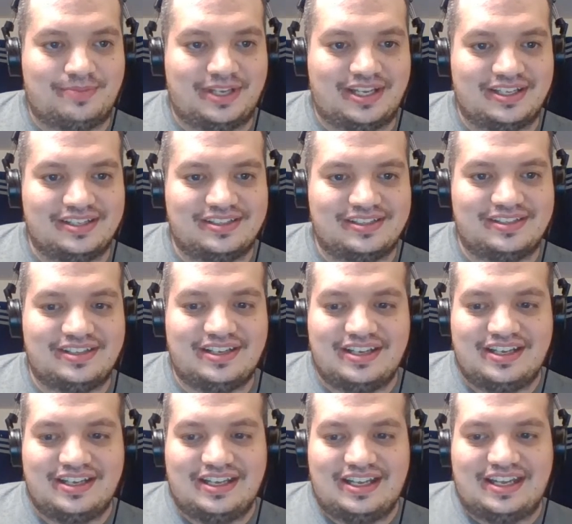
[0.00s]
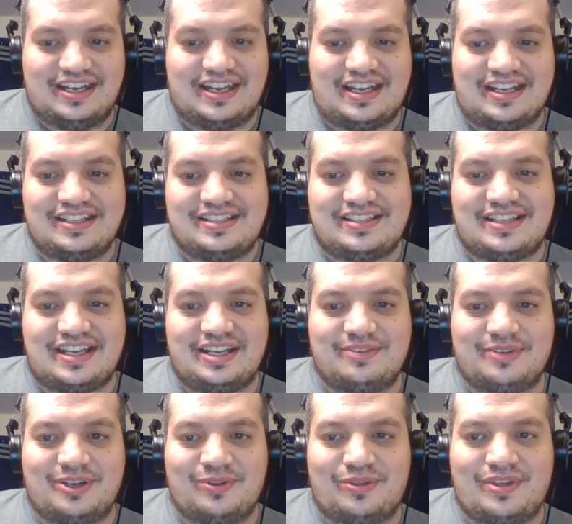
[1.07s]
because in hindsight,
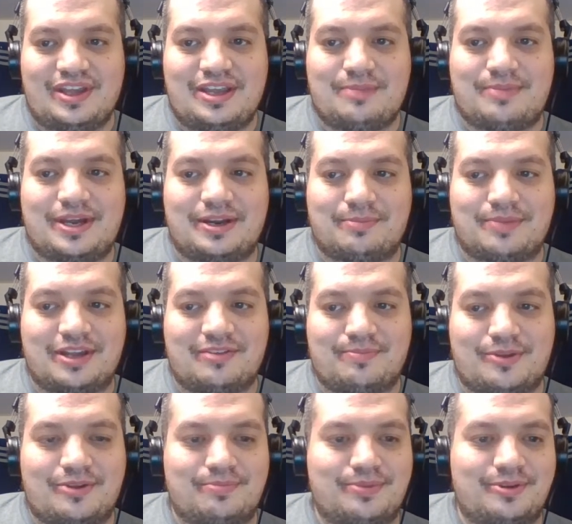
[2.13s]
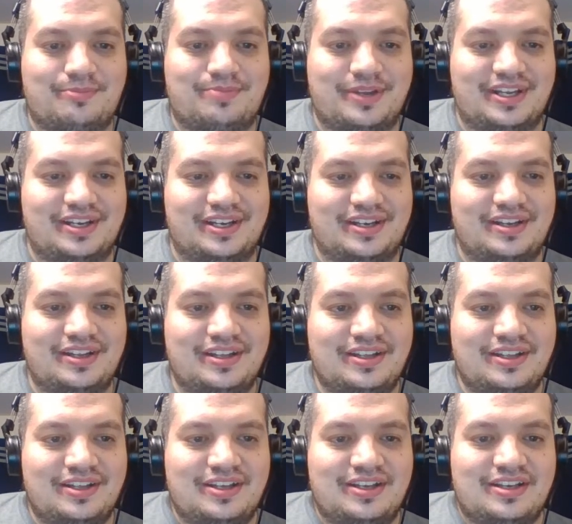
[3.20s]
when you think about a baseball bullpen,
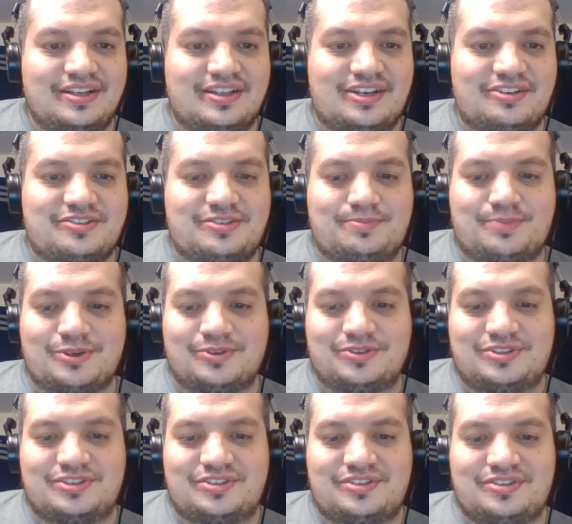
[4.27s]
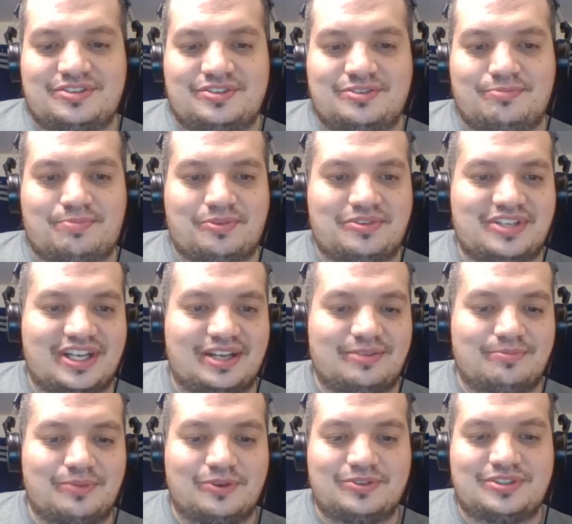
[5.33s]
they're supposed to protect,
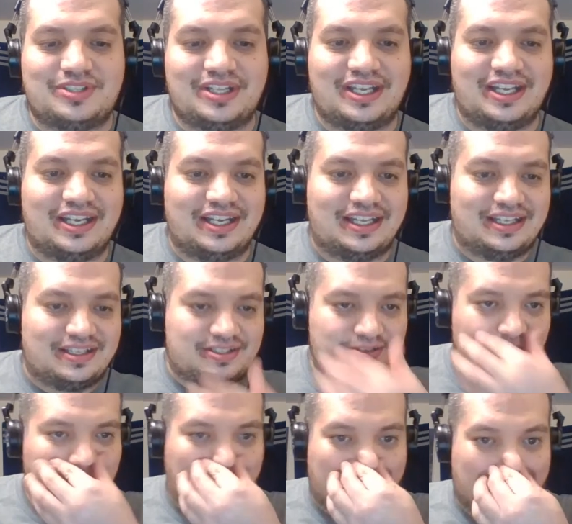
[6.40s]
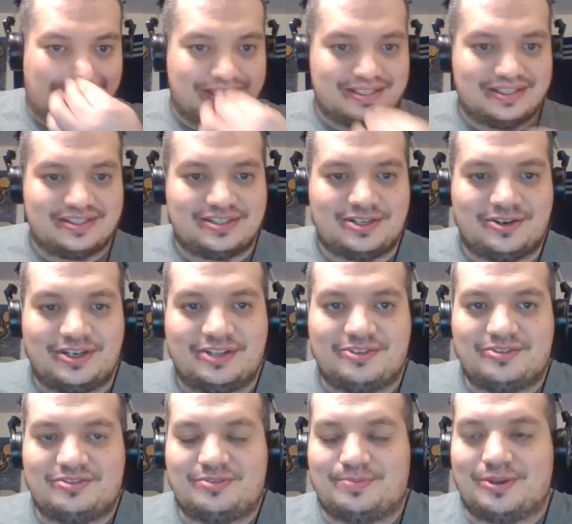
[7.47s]
mostly in certain cases, they're
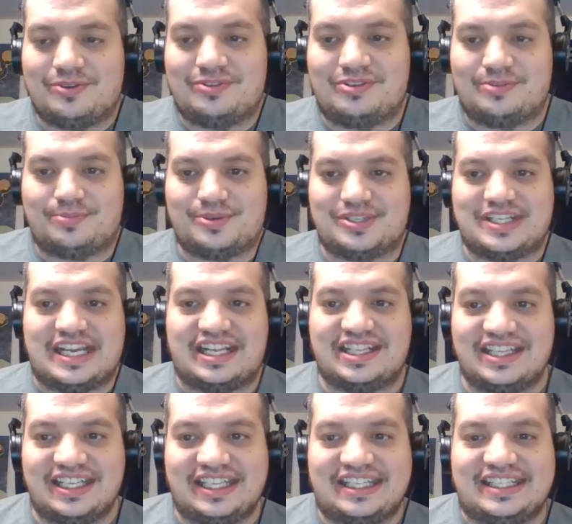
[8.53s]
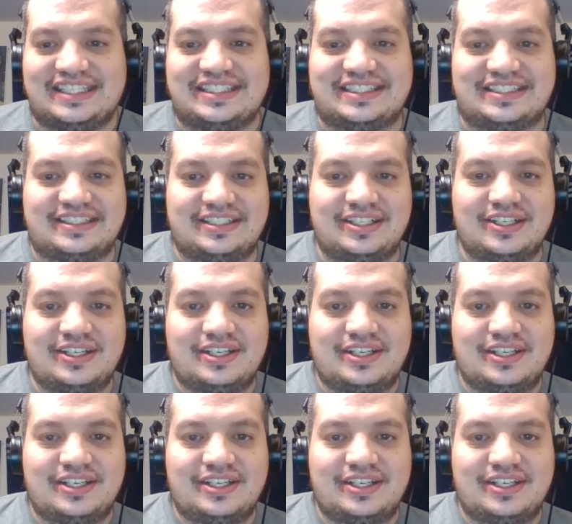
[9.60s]
either supposed to protect leads